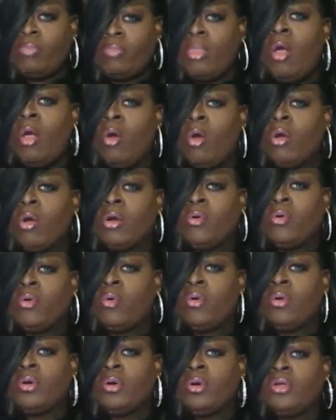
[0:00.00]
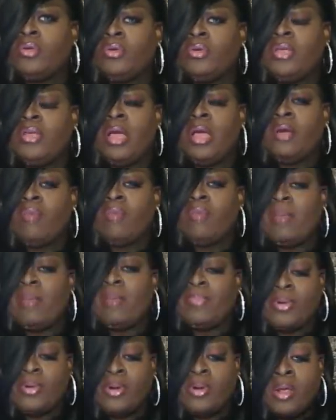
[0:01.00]
hardcore little young
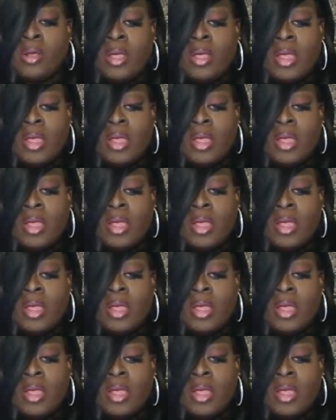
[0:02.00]
rapper